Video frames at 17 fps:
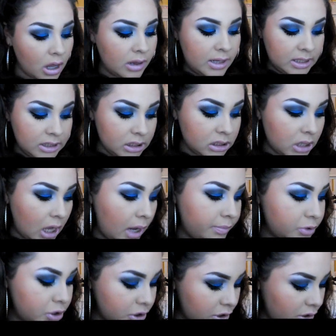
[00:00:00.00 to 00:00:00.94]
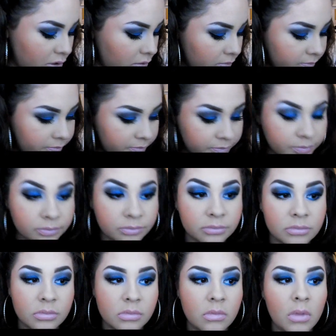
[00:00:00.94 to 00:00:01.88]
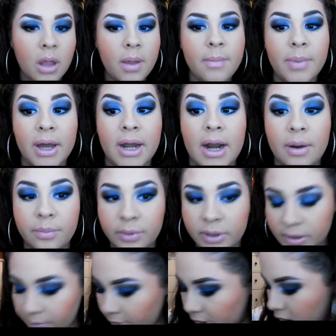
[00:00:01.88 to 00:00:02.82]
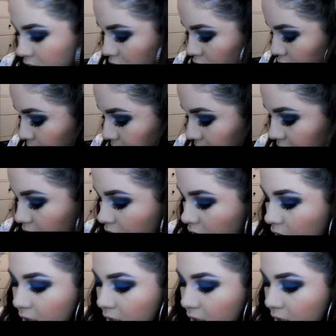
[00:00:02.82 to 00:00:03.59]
This is optional, but I really wanted to do it.